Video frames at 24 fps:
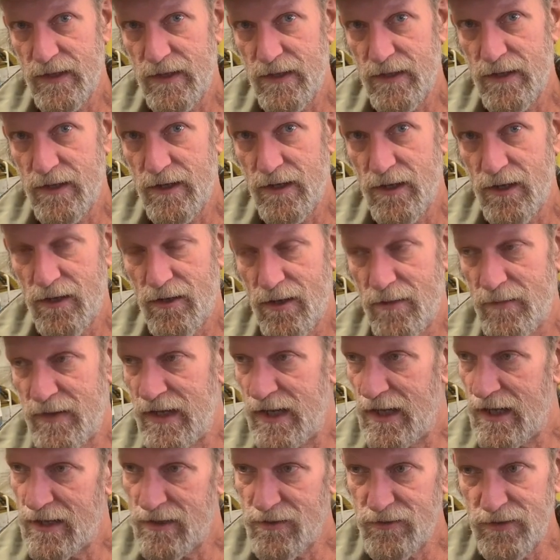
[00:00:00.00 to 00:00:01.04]
You know, I mean,
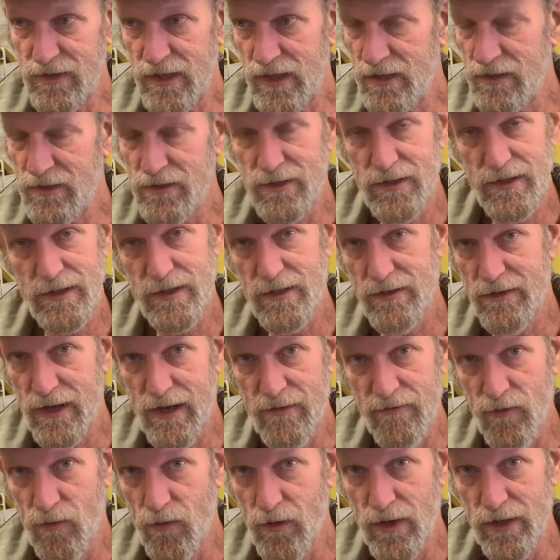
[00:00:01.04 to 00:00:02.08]
I don't know that they're
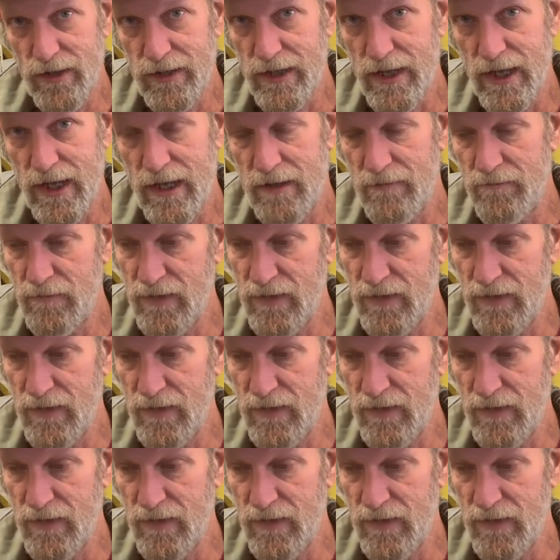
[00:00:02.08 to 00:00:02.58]
everywhere yet,